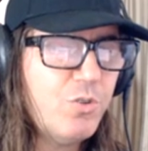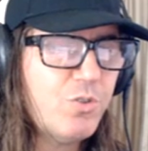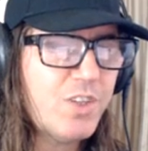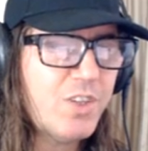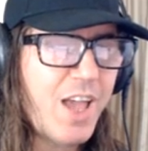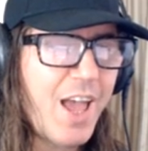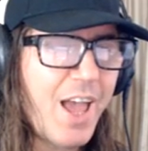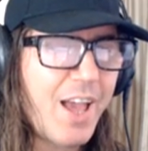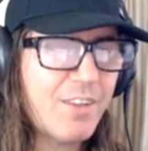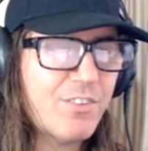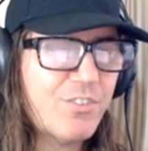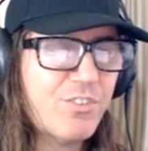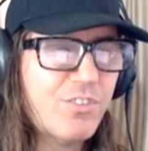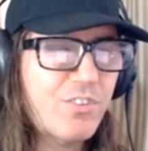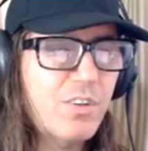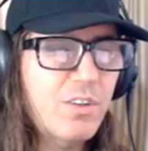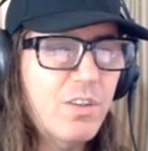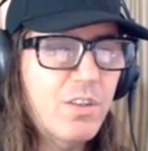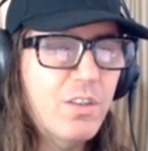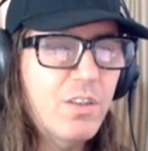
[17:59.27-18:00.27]

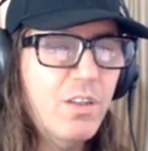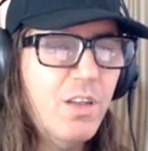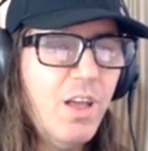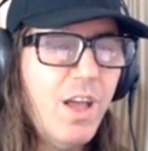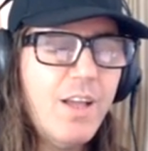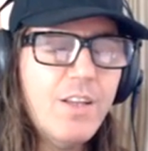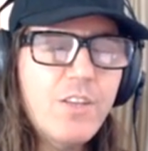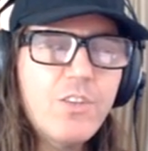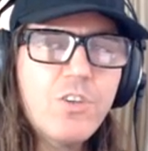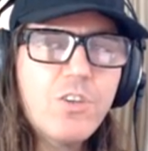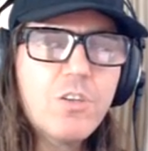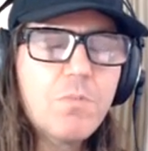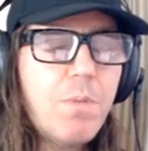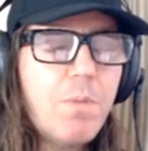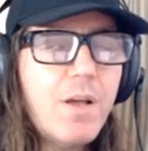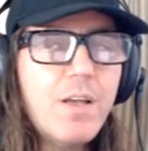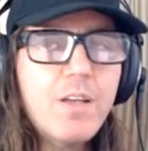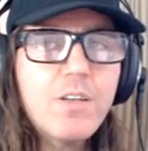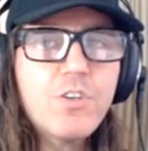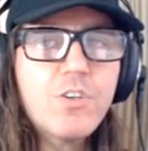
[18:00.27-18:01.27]
tax. Uh, just
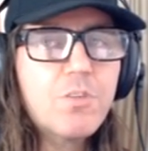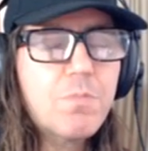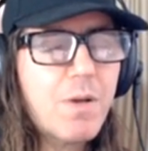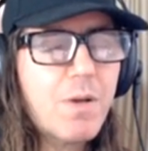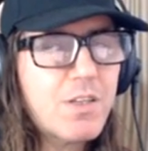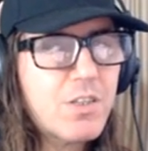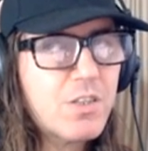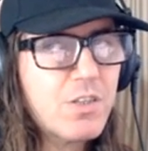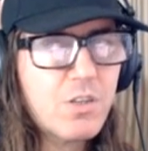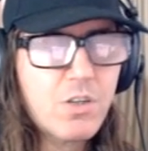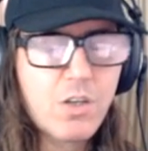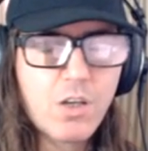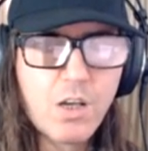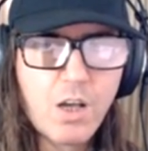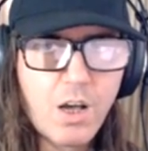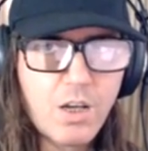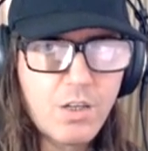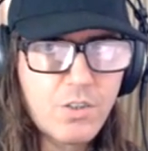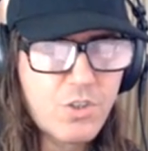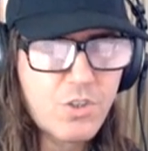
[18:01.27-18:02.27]
by just by
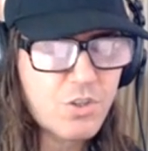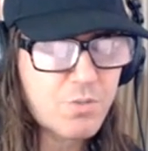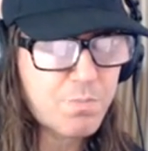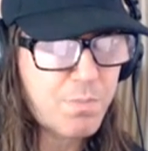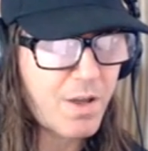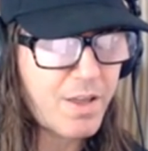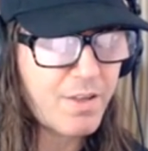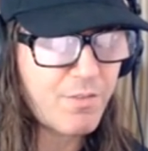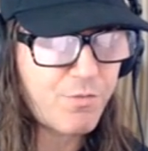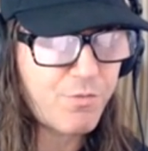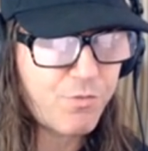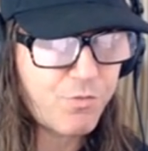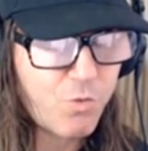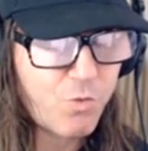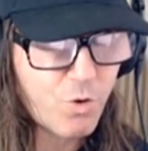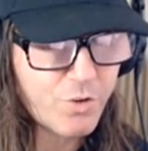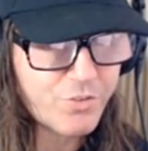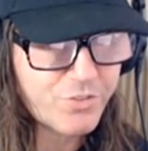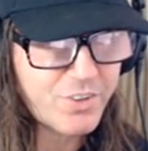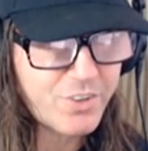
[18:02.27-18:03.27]
just by
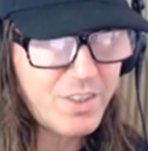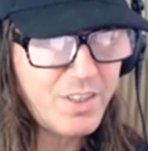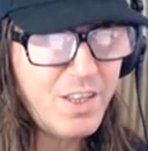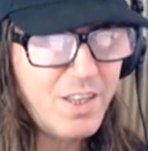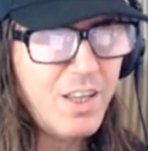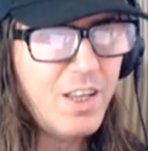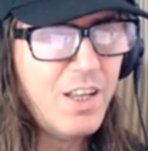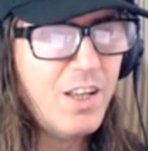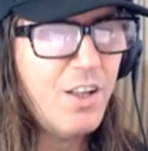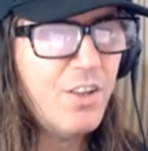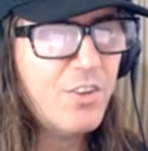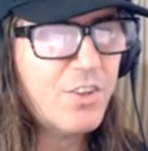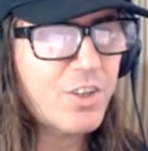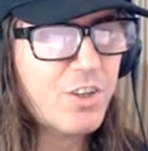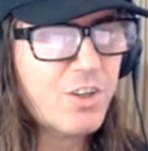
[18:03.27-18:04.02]
enforcing the